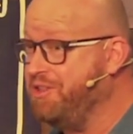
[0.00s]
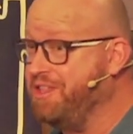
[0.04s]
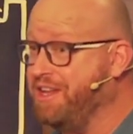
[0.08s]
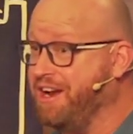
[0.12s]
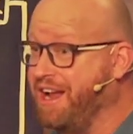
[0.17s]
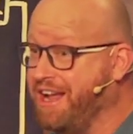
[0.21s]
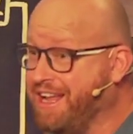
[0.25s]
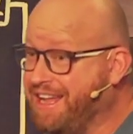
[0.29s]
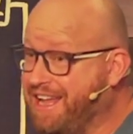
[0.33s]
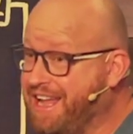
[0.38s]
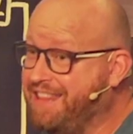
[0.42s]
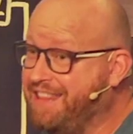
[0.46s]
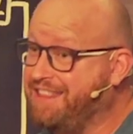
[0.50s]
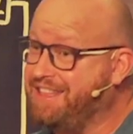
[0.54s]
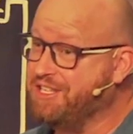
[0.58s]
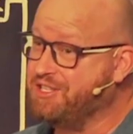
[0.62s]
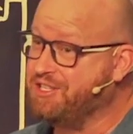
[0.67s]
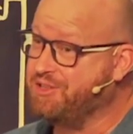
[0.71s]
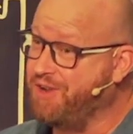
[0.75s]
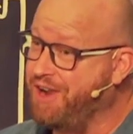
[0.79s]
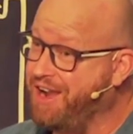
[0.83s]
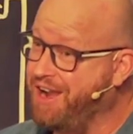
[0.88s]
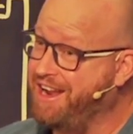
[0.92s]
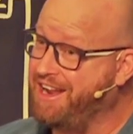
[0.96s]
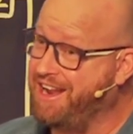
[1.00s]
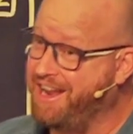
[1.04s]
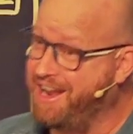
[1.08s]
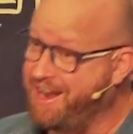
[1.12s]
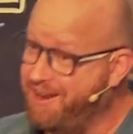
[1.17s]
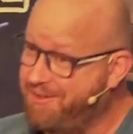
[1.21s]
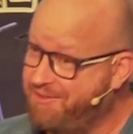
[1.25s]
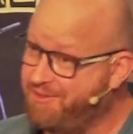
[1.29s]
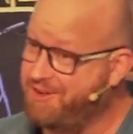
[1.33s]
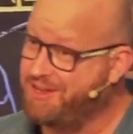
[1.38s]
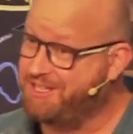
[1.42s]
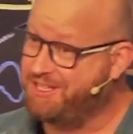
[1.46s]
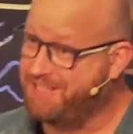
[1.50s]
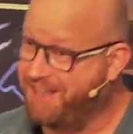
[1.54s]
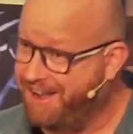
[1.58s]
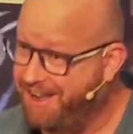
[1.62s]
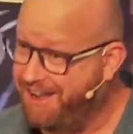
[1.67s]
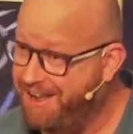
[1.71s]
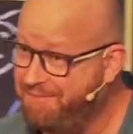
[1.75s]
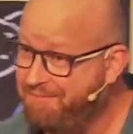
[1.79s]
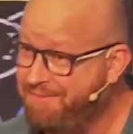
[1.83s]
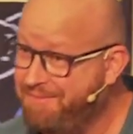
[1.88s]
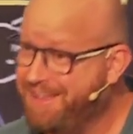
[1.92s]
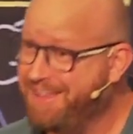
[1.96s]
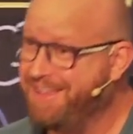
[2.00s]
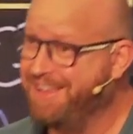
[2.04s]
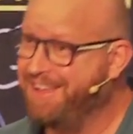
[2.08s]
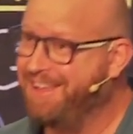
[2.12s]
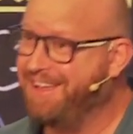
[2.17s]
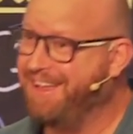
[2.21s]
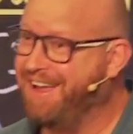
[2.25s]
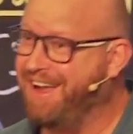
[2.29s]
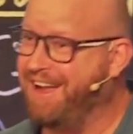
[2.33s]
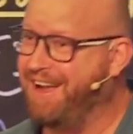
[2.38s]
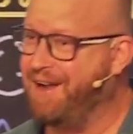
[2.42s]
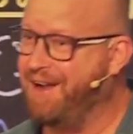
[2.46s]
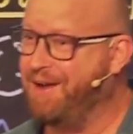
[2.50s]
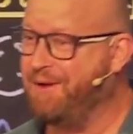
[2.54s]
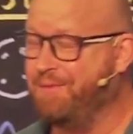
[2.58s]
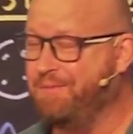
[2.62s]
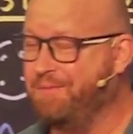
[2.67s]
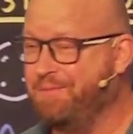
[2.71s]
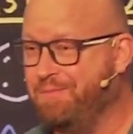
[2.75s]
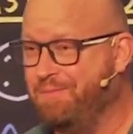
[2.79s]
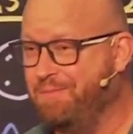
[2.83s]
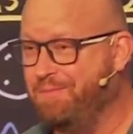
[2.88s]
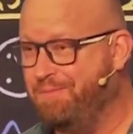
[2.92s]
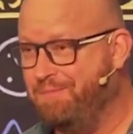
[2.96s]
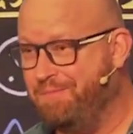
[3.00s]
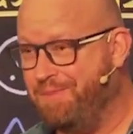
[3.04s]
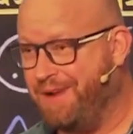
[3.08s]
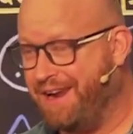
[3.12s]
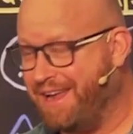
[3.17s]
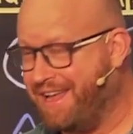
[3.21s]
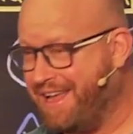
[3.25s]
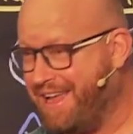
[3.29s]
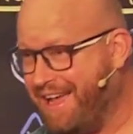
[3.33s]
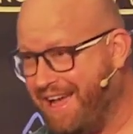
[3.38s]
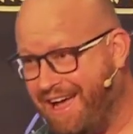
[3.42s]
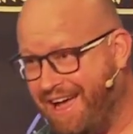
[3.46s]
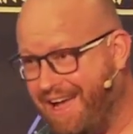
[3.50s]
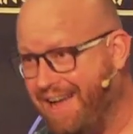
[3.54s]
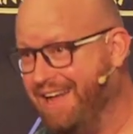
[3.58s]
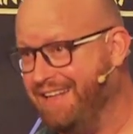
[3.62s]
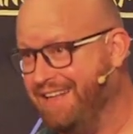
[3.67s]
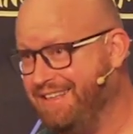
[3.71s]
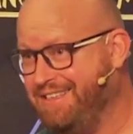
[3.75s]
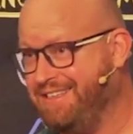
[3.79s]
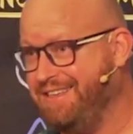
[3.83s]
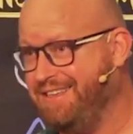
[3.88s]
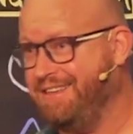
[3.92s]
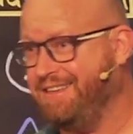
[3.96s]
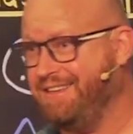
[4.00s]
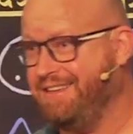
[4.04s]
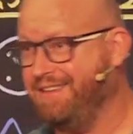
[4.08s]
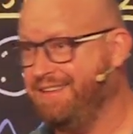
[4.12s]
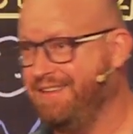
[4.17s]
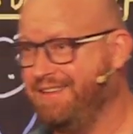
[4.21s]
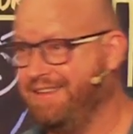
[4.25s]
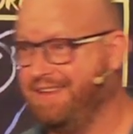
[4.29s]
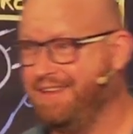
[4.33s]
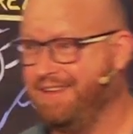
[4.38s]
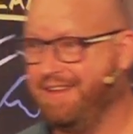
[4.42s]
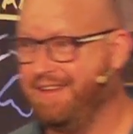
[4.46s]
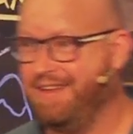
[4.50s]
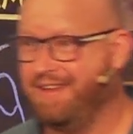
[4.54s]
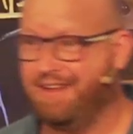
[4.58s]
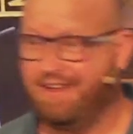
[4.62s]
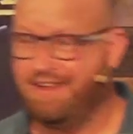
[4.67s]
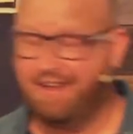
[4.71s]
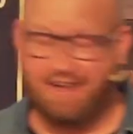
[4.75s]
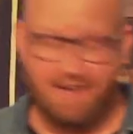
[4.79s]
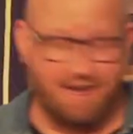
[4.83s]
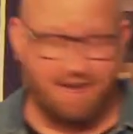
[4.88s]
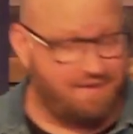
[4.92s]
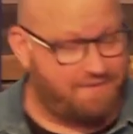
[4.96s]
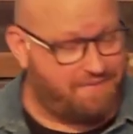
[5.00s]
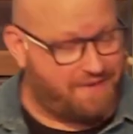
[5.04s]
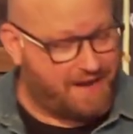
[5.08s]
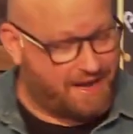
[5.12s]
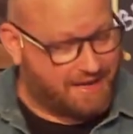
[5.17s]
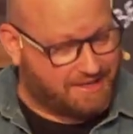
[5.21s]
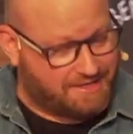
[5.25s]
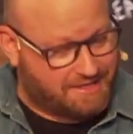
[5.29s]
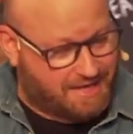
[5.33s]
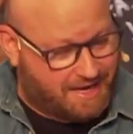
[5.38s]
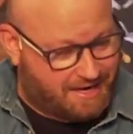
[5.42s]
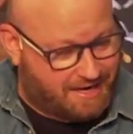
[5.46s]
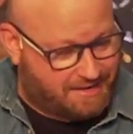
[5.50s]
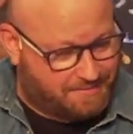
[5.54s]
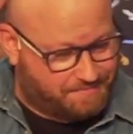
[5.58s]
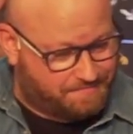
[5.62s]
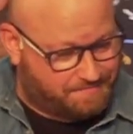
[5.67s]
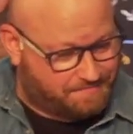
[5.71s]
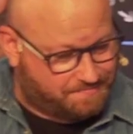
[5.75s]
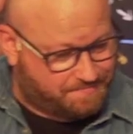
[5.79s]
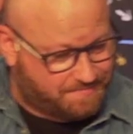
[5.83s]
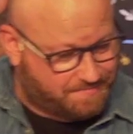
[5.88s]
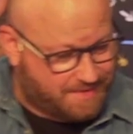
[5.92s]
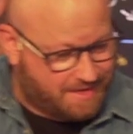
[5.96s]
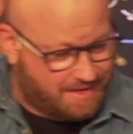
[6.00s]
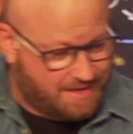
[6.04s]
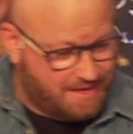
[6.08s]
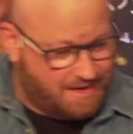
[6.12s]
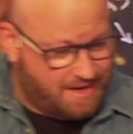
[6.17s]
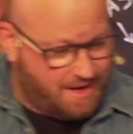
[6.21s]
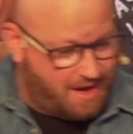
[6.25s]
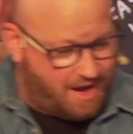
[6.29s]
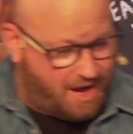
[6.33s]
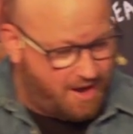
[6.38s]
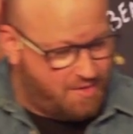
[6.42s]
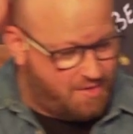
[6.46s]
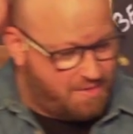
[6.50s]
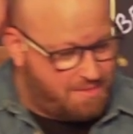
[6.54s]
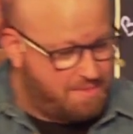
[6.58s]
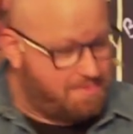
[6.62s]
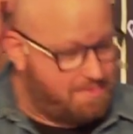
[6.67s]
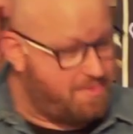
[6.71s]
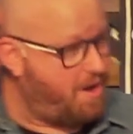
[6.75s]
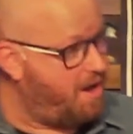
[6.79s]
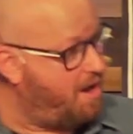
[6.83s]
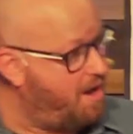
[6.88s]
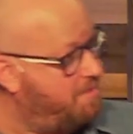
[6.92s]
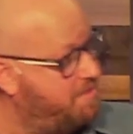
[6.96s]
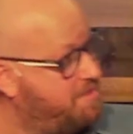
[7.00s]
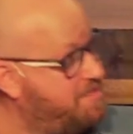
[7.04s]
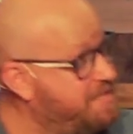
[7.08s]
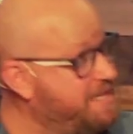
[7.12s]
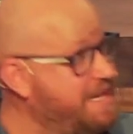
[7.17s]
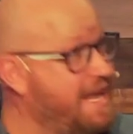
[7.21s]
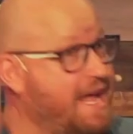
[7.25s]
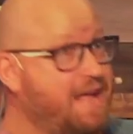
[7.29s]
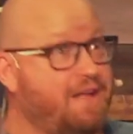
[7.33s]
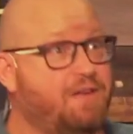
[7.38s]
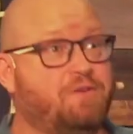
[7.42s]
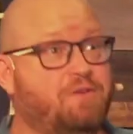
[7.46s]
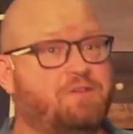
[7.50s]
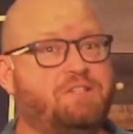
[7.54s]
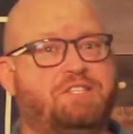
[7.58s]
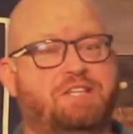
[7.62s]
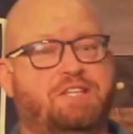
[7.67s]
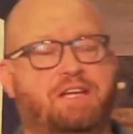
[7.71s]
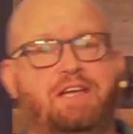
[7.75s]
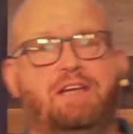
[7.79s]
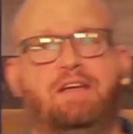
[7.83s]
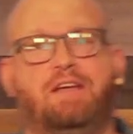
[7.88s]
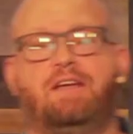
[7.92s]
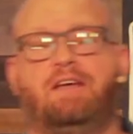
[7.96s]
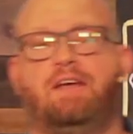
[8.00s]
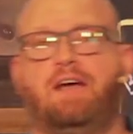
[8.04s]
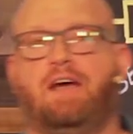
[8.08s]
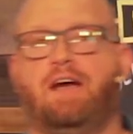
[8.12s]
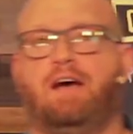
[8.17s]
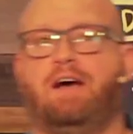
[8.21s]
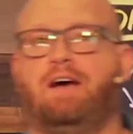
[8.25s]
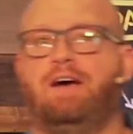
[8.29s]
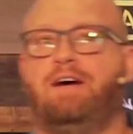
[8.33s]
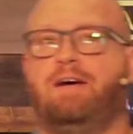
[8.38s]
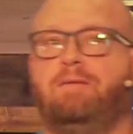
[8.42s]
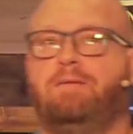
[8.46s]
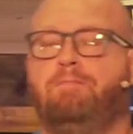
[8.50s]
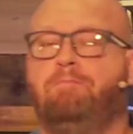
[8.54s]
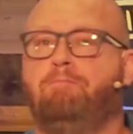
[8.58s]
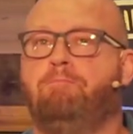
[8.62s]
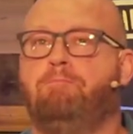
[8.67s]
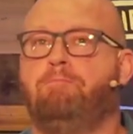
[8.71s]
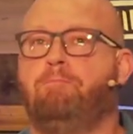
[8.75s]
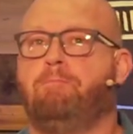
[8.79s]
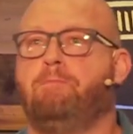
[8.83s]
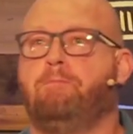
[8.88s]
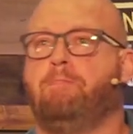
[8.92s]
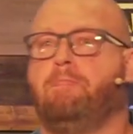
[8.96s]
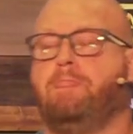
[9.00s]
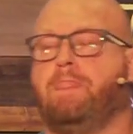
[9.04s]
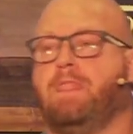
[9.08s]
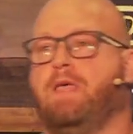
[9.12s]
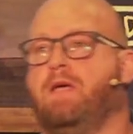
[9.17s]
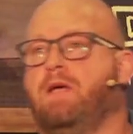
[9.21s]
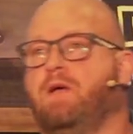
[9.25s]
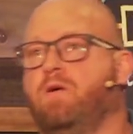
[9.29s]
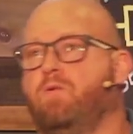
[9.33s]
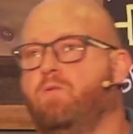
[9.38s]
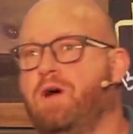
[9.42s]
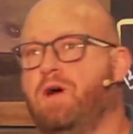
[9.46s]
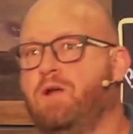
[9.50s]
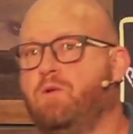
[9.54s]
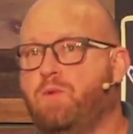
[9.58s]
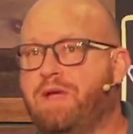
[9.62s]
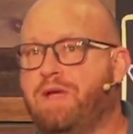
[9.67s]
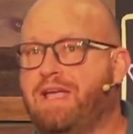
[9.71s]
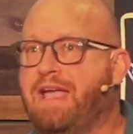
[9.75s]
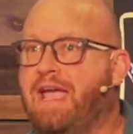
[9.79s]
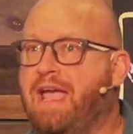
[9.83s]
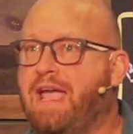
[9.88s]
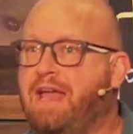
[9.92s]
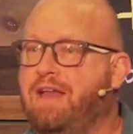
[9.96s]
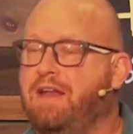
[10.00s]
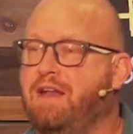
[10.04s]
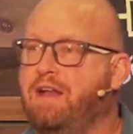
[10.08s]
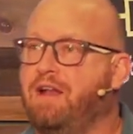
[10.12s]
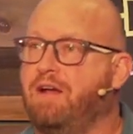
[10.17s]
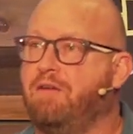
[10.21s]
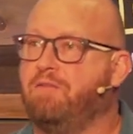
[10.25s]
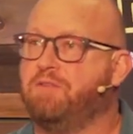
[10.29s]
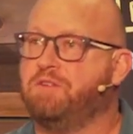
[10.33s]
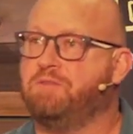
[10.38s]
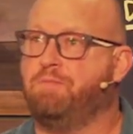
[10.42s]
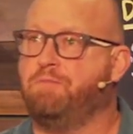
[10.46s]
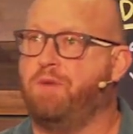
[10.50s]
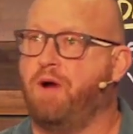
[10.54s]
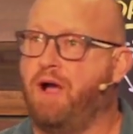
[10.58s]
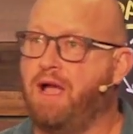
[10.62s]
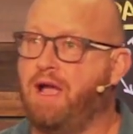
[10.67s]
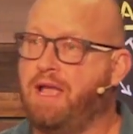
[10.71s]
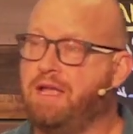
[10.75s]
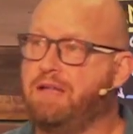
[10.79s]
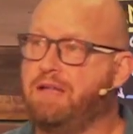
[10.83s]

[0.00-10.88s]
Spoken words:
I get this right every time, but I can't. In fact, I remember I was in Anglesey one weekend, and I was buying